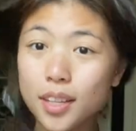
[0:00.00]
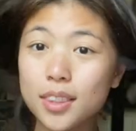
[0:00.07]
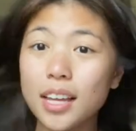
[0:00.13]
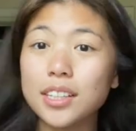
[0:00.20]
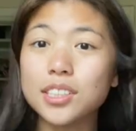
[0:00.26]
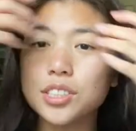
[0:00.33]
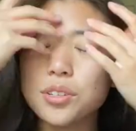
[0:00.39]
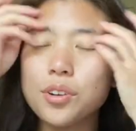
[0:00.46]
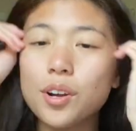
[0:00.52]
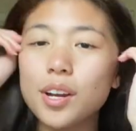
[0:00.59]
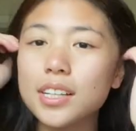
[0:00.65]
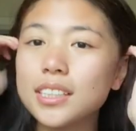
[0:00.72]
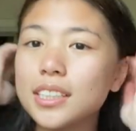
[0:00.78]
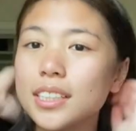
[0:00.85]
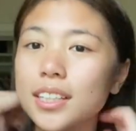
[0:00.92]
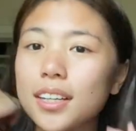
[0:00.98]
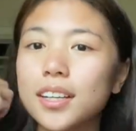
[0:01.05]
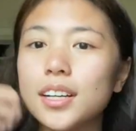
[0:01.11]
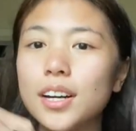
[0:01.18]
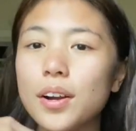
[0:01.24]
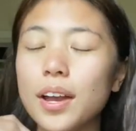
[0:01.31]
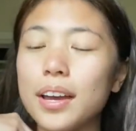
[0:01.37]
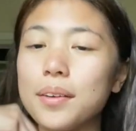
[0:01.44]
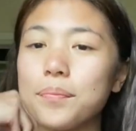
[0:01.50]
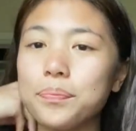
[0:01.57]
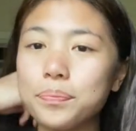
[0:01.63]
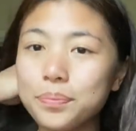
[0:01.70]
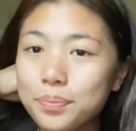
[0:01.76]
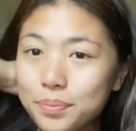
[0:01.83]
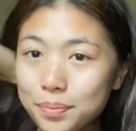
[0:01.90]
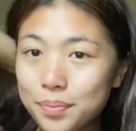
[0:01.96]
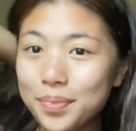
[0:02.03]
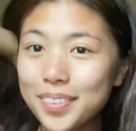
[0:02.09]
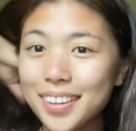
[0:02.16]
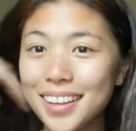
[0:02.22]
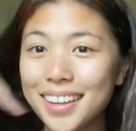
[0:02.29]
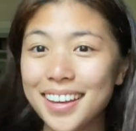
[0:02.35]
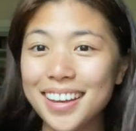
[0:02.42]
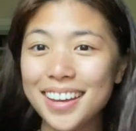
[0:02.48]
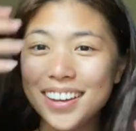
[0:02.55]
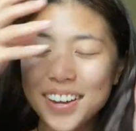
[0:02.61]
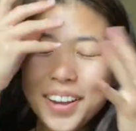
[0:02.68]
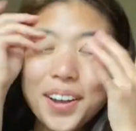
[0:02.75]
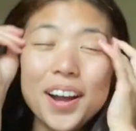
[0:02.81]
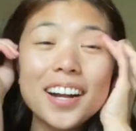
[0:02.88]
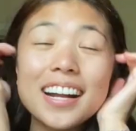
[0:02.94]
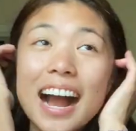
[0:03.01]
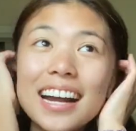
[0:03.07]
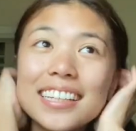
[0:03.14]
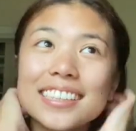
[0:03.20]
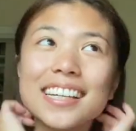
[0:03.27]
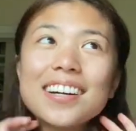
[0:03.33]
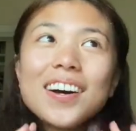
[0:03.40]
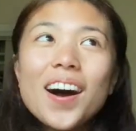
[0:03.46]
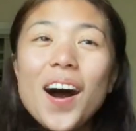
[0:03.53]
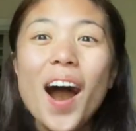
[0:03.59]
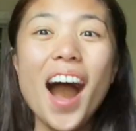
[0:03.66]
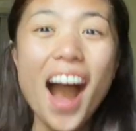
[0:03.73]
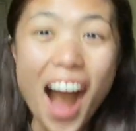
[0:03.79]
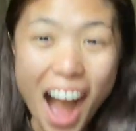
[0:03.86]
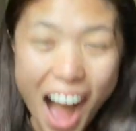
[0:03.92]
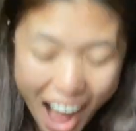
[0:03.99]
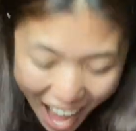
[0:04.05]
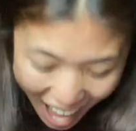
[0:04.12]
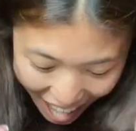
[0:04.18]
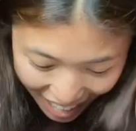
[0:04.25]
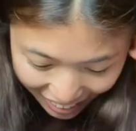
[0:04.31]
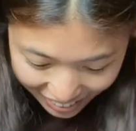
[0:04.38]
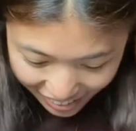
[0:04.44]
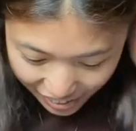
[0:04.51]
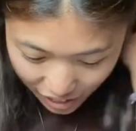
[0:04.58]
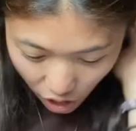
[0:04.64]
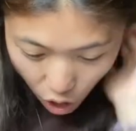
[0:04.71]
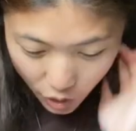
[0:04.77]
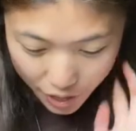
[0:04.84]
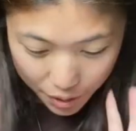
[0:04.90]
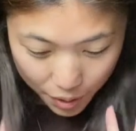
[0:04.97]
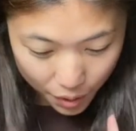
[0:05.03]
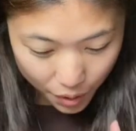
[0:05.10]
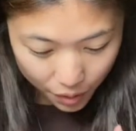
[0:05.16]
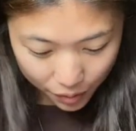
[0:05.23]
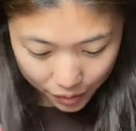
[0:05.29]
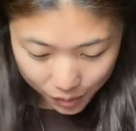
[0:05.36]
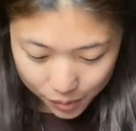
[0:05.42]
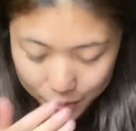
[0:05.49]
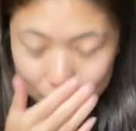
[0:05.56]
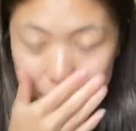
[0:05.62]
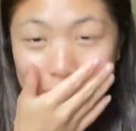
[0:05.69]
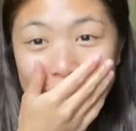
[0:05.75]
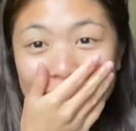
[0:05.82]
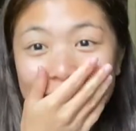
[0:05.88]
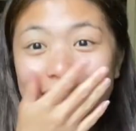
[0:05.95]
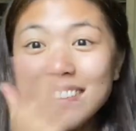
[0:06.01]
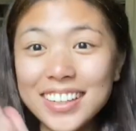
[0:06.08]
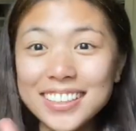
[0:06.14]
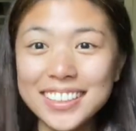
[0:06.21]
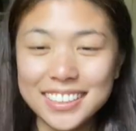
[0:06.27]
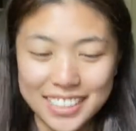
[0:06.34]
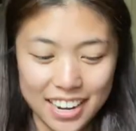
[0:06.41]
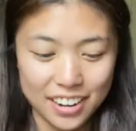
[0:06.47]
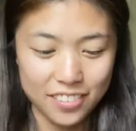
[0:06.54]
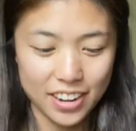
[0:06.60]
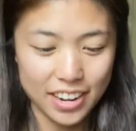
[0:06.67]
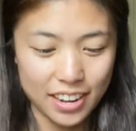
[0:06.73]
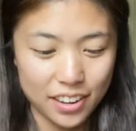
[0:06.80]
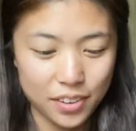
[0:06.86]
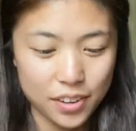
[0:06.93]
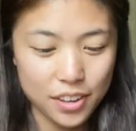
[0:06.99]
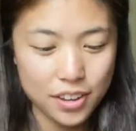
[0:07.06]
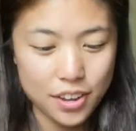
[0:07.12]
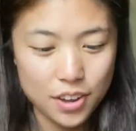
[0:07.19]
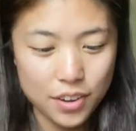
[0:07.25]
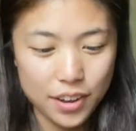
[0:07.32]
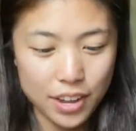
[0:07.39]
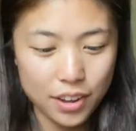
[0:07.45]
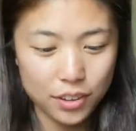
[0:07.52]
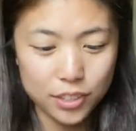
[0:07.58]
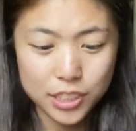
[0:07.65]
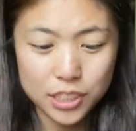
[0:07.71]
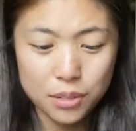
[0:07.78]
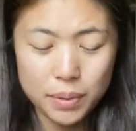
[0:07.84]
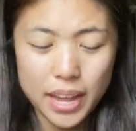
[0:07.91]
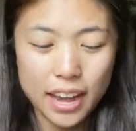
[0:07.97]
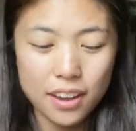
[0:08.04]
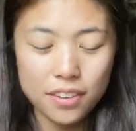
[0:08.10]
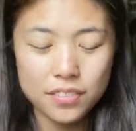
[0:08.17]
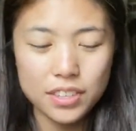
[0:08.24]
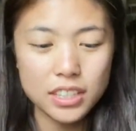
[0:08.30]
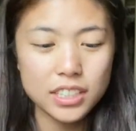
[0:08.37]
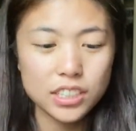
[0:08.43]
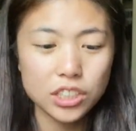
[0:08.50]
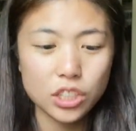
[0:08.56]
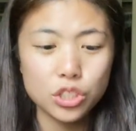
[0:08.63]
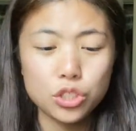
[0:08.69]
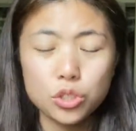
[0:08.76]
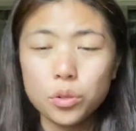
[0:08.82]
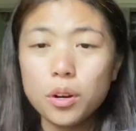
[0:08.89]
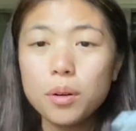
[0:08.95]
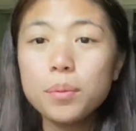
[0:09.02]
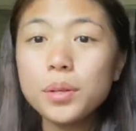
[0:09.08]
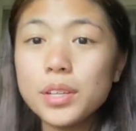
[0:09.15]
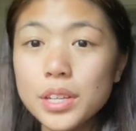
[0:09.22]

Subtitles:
That's so crazy. Okay. Guys, okay, I'm actually dying right now. Okay, also we have these adorable